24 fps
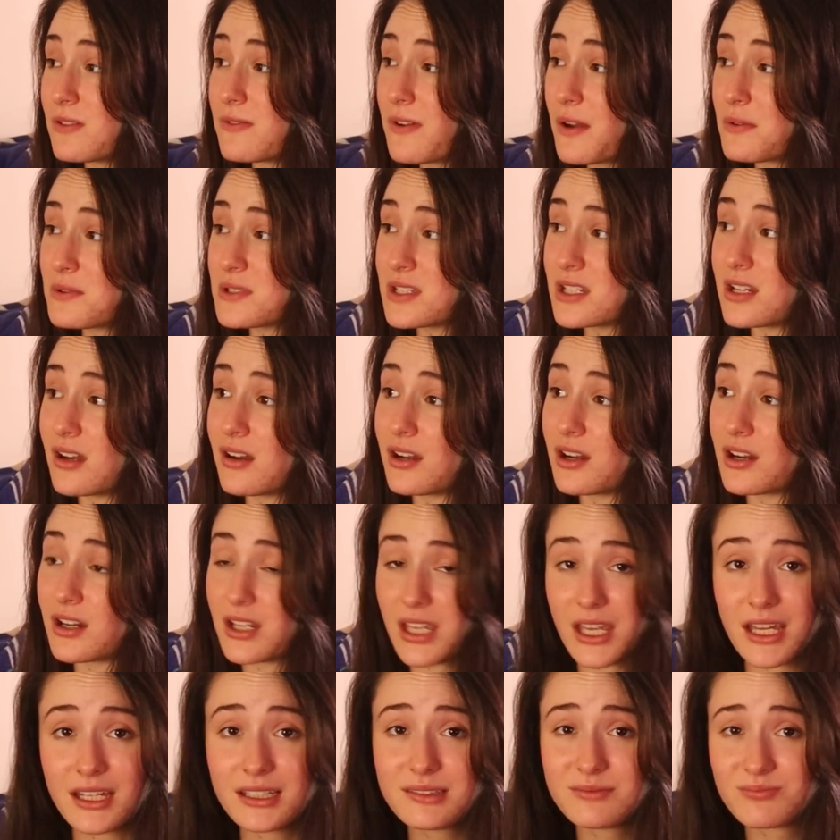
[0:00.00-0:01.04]
if I was a younger
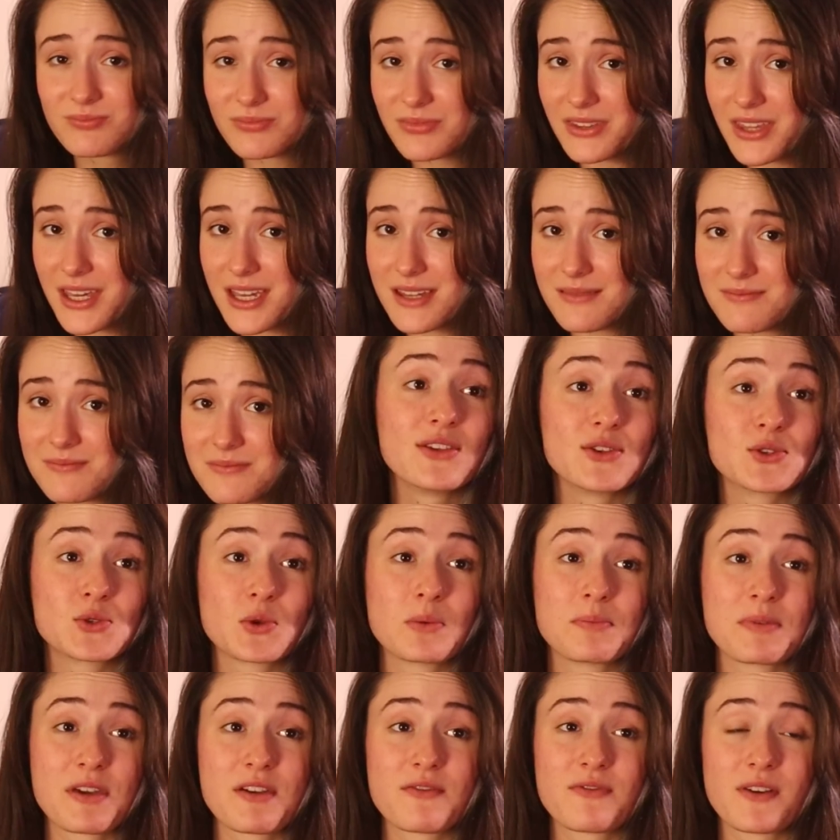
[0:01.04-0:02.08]
kid, that this
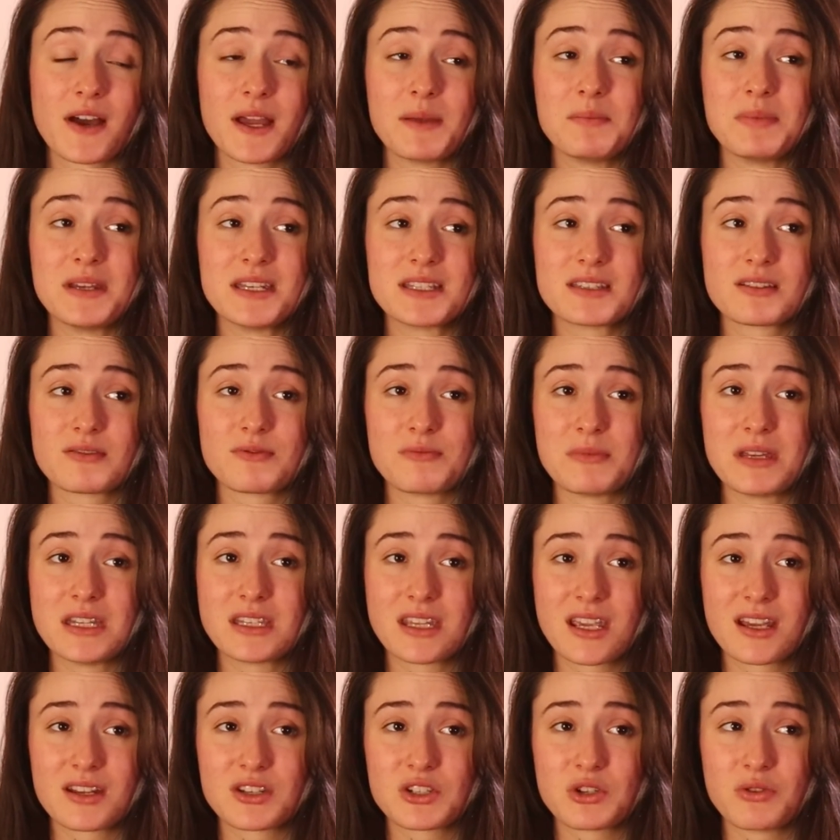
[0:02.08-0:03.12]
would be a fine piece of
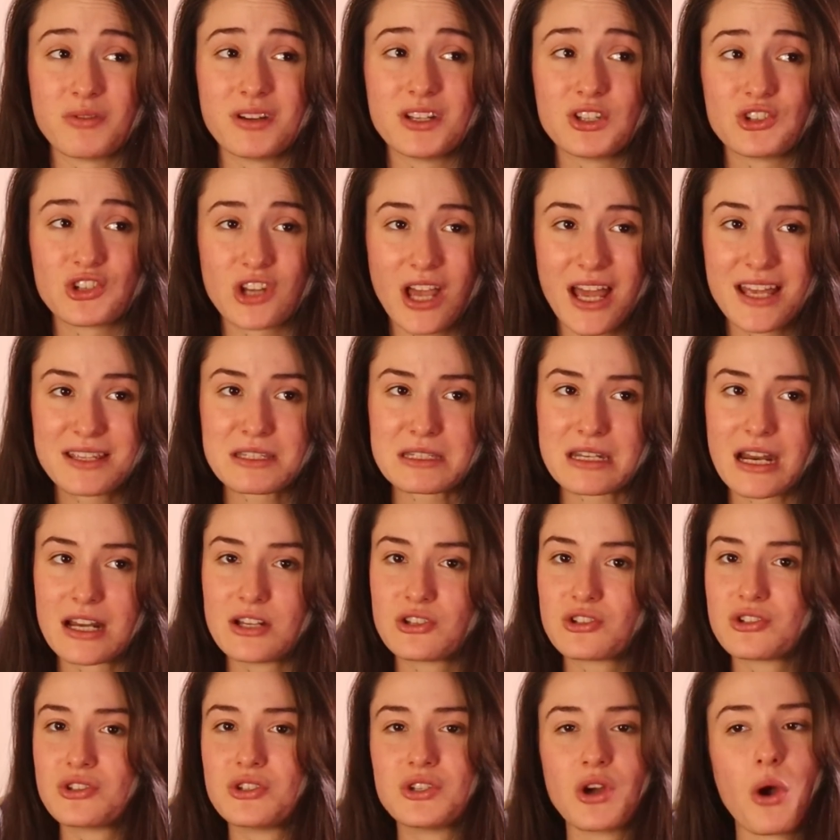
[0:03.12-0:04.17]
media to ingest. I
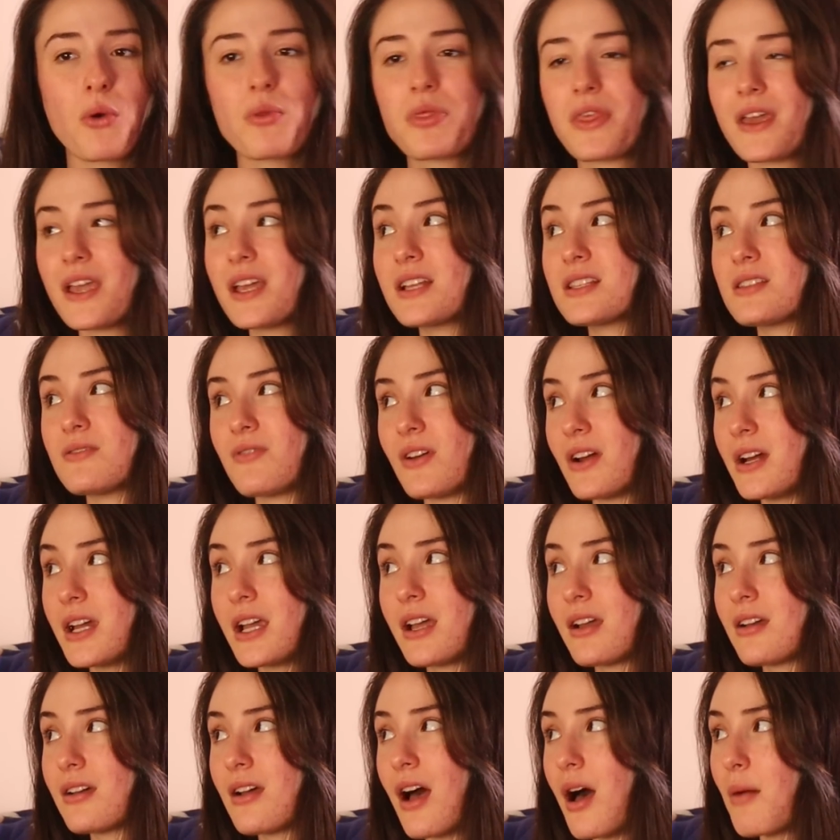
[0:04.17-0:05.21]
just don't think it's a very
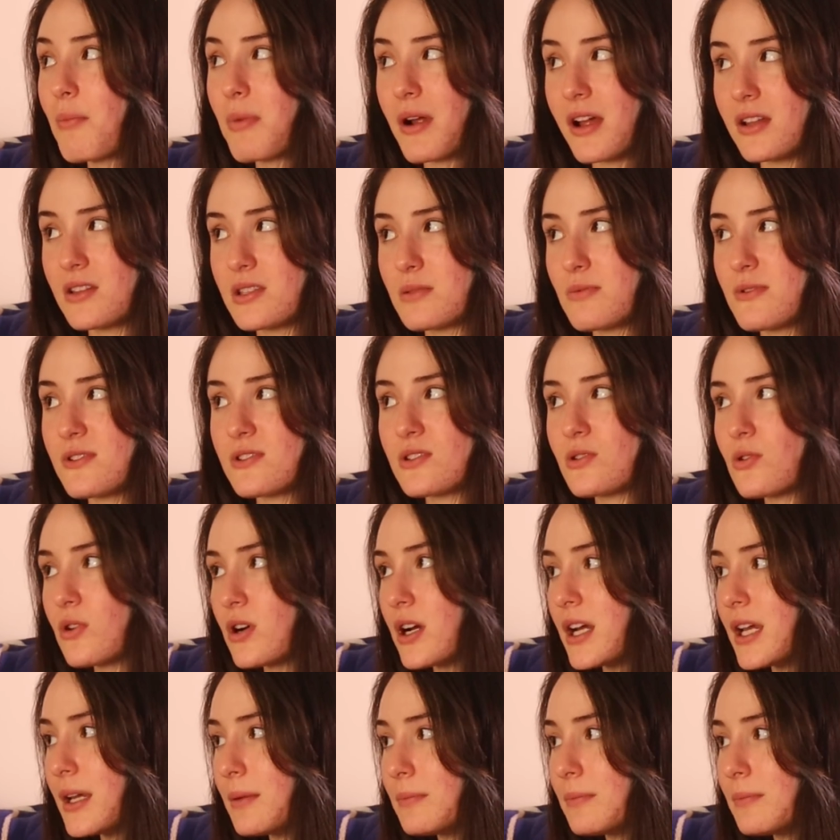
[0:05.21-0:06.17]
comprehensible story.